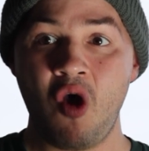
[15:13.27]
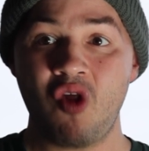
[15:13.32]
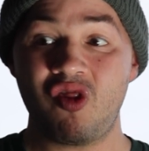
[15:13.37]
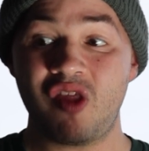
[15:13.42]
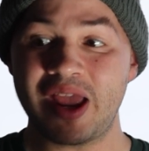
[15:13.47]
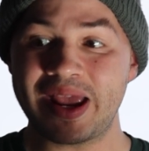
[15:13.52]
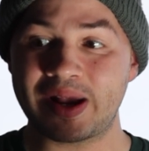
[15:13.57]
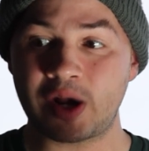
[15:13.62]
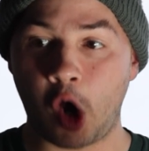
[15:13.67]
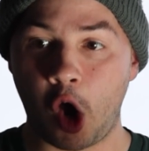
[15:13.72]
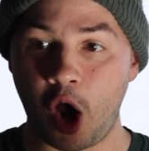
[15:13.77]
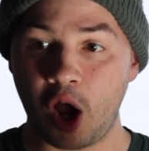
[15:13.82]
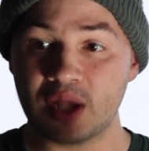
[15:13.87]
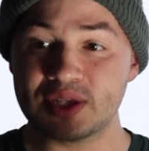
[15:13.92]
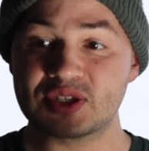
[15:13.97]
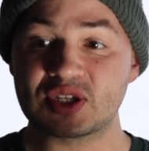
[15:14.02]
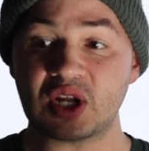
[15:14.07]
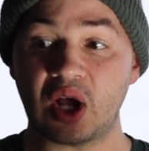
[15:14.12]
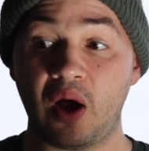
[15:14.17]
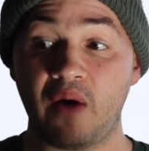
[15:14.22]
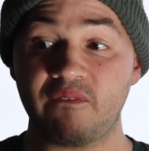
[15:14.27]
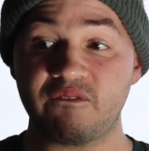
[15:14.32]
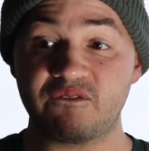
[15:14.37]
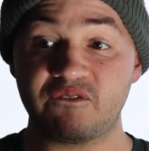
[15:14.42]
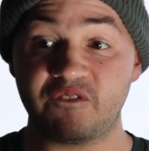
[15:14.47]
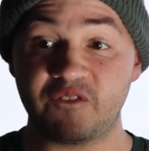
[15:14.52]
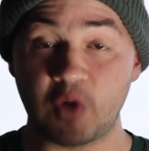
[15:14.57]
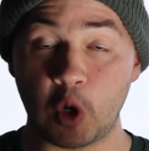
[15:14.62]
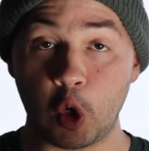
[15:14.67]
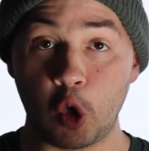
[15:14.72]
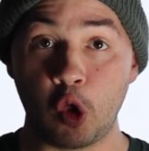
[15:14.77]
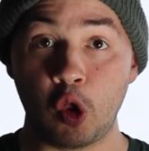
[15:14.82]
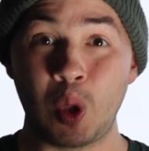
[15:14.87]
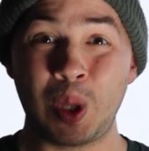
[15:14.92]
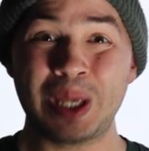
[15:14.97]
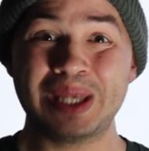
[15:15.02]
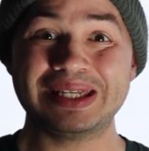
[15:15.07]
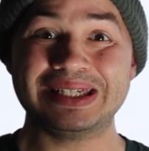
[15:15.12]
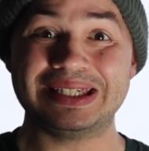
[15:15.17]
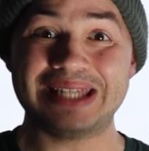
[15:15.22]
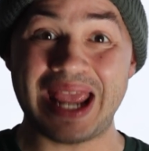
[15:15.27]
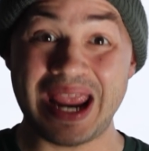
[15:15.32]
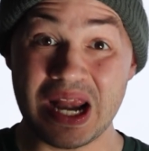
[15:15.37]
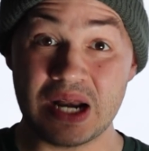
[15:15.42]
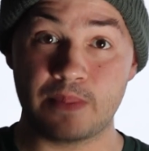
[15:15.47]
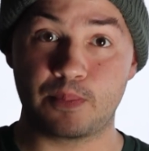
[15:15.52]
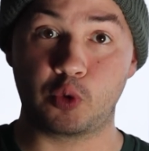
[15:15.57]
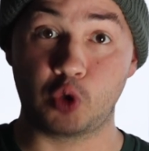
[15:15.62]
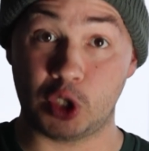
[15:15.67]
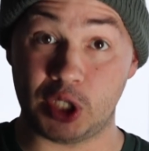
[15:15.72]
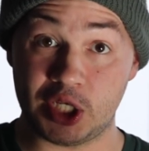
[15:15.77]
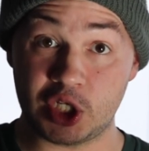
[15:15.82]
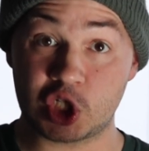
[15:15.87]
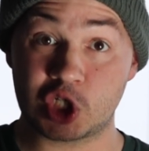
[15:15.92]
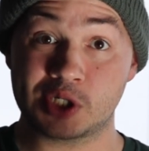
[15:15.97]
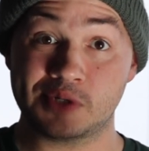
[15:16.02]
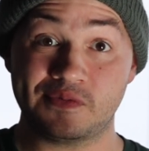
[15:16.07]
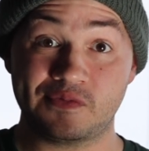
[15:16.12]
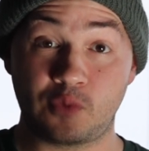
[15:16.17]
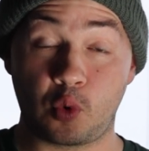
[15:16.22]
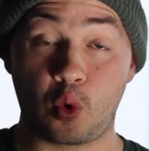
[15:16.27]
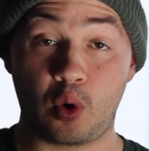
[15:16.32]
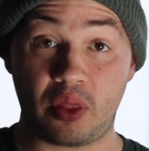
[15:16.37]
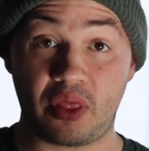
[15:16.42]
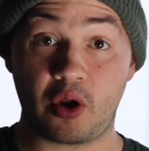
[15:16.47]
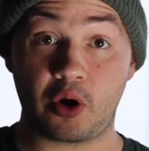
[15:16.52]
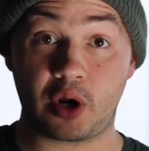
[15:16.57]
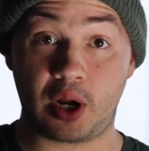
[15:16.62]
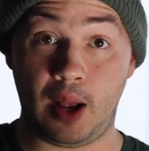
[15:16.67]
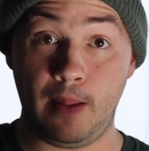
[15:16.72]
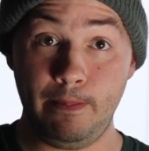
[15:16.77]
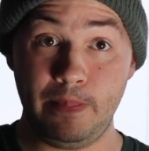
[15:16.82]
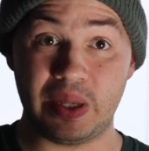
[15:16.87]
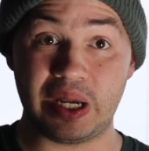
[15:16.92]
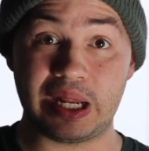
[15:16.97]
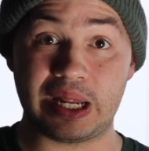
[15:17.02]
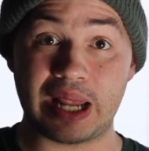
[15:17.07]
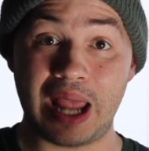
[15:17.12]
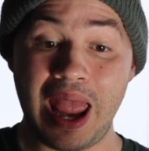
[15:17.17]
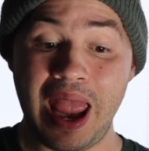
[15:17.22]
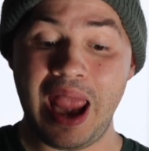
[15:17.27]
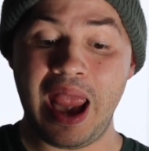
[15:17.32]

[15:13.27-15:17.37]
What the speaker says: they caused a full data breach for their company.